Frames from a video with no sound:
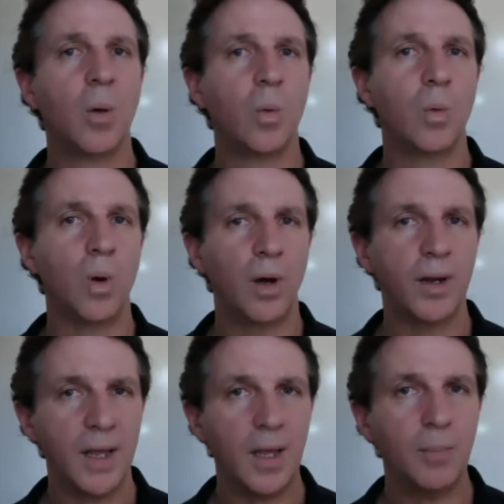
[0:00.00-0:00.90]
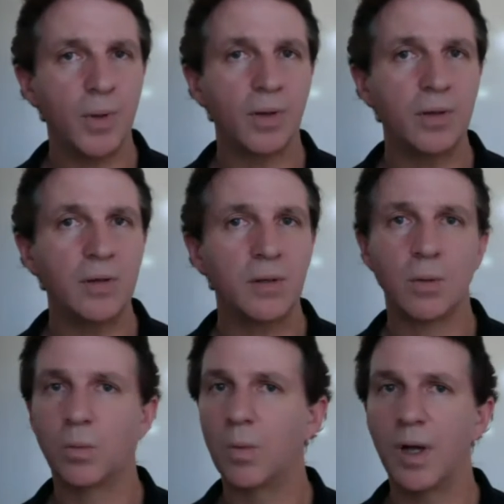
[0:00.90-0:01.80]
what happened
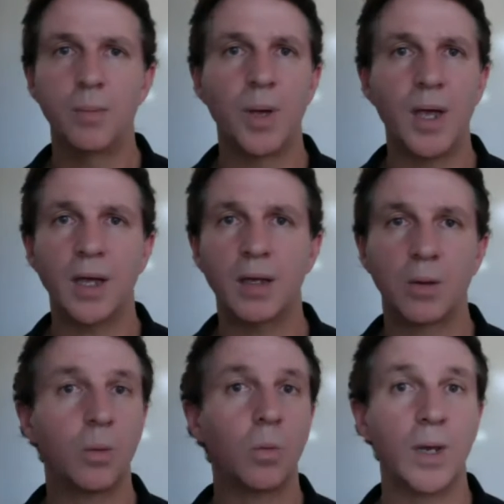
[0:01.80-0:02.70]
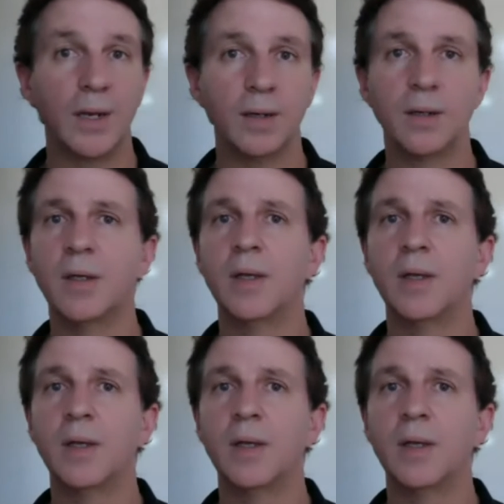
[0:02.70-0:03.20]
way back when.